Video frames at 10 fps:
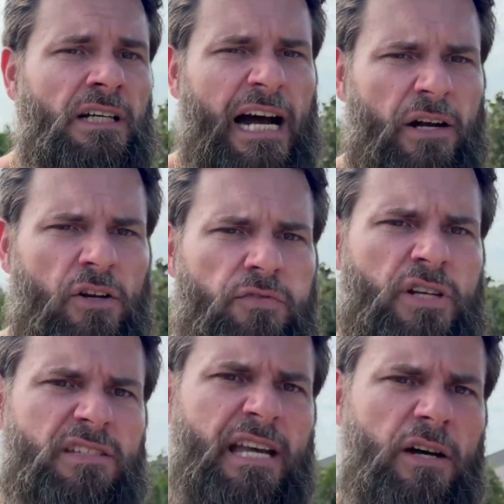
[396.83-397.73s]
I don't know if you
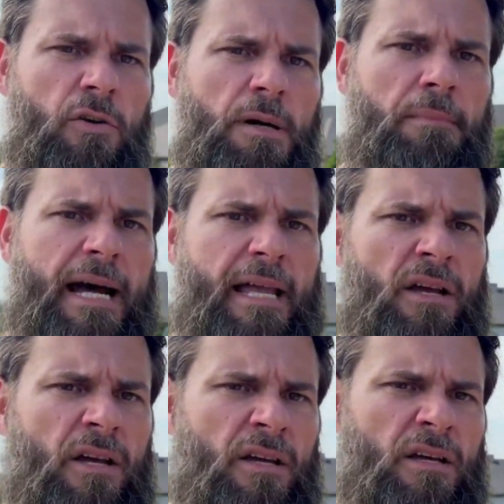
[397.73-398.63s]
can tell, but when
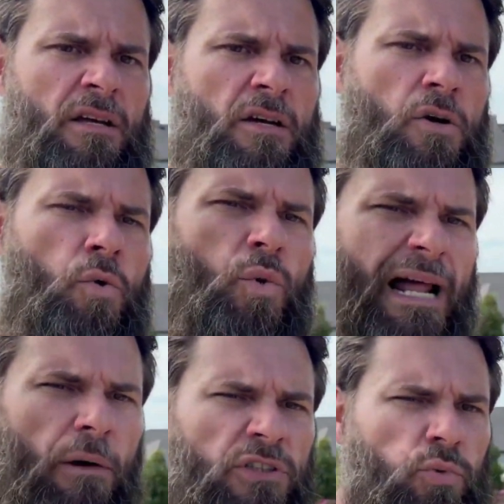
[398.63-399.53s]

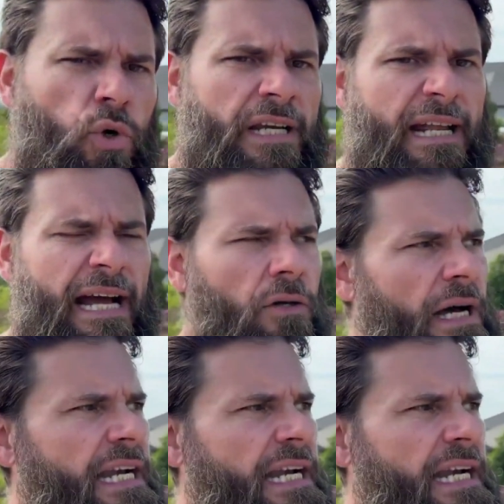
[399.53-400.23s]
I was working out,